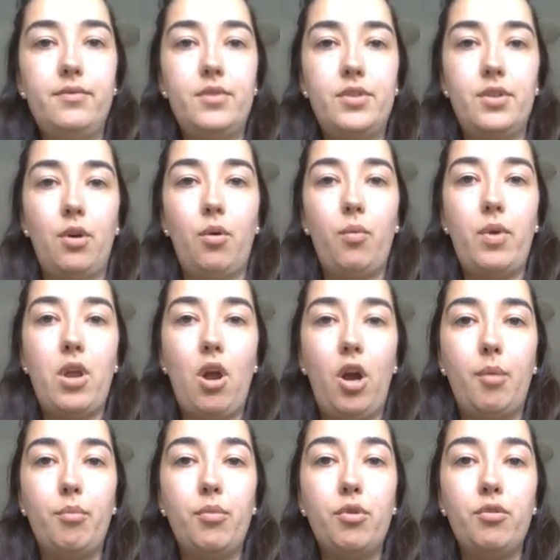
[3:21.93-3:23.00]
So we
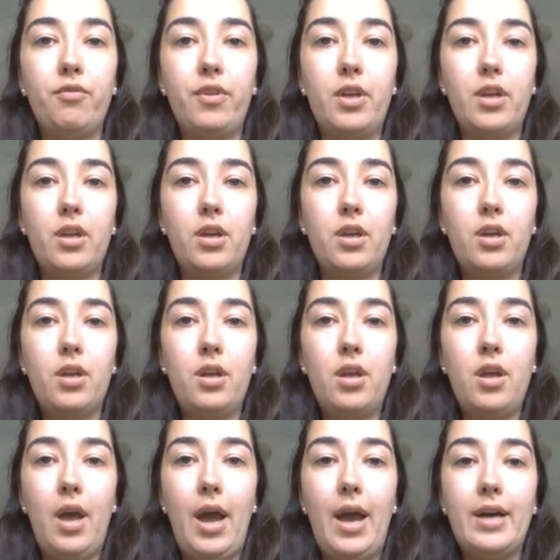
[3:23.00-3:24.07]
are moving
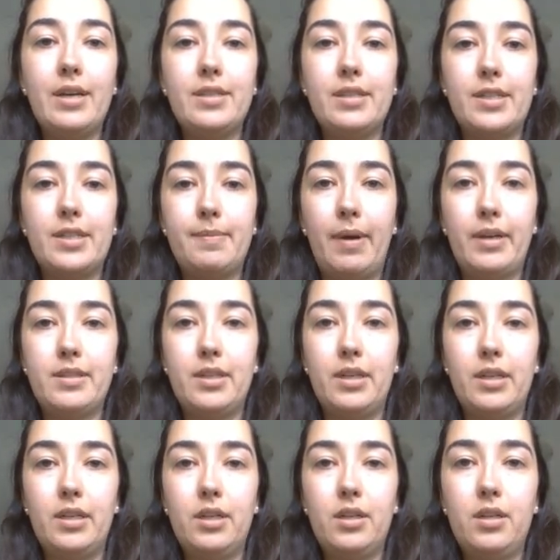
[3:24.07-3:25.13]
as
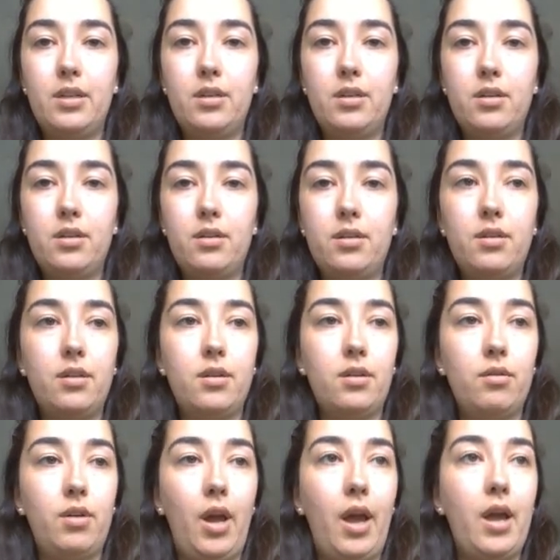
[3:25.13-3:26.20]
expected,
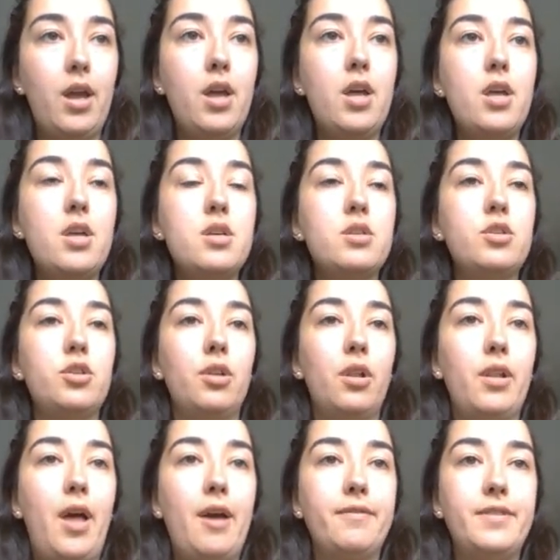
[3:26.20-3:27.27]
okay, to the
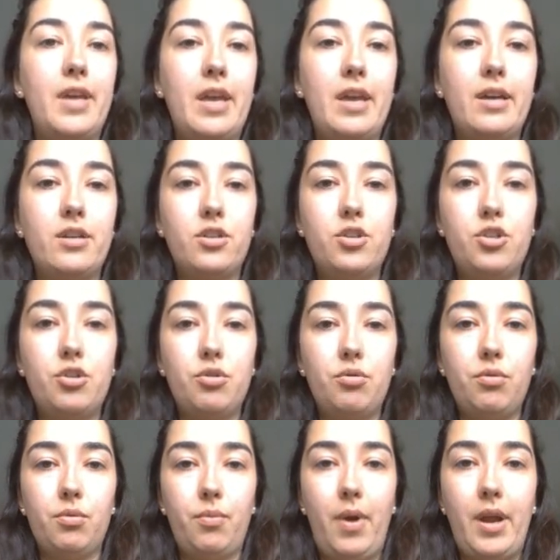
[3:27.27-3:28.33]
left and to
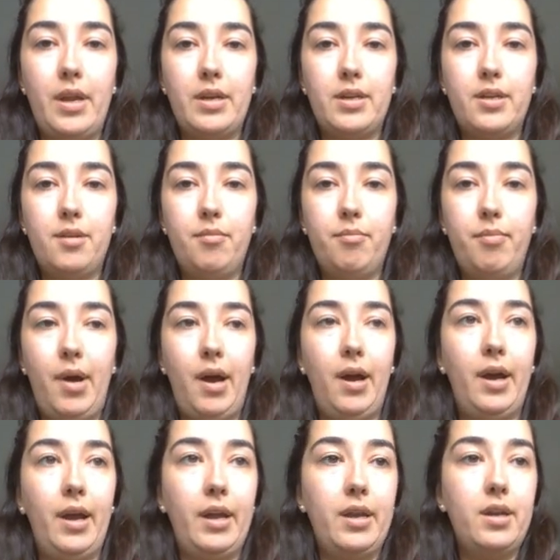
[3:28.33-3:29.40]
the right
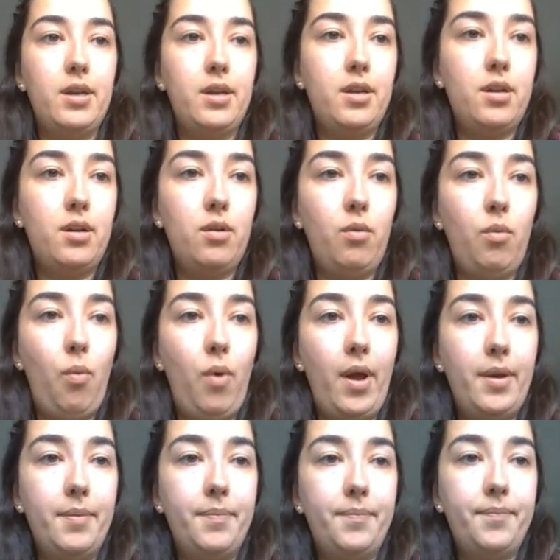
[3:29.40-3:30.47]
by
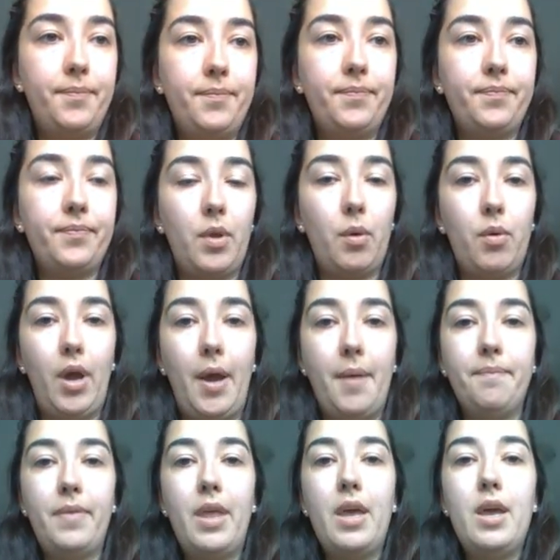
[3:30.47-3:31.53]
1.
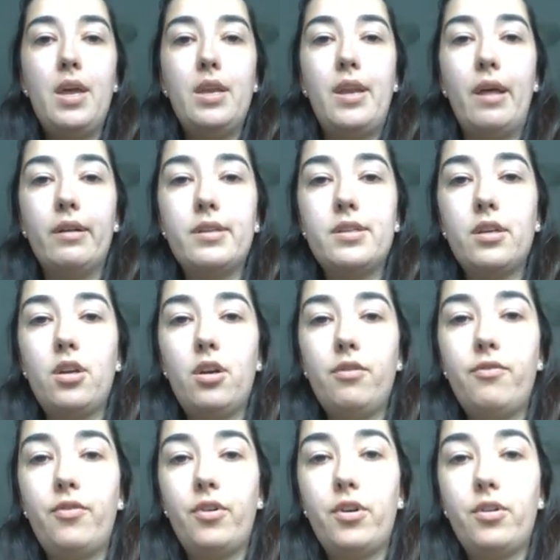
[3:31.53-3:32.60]
Okay, now let's look at
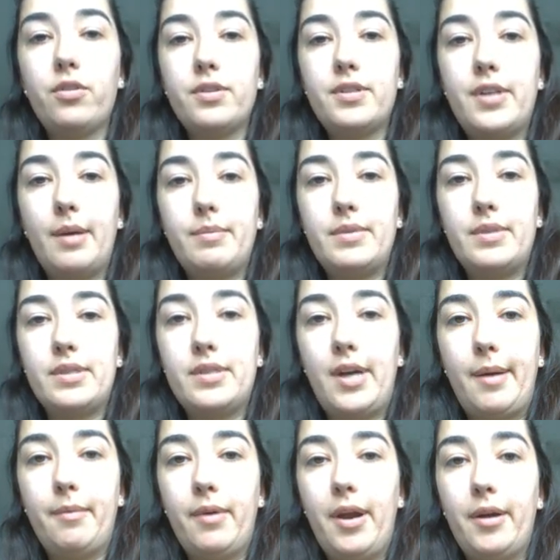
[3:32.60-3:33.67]
our vertical steps this
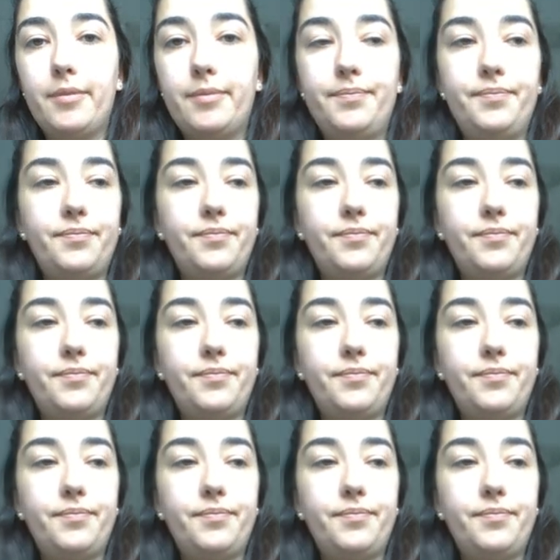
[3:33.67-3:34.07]
time around.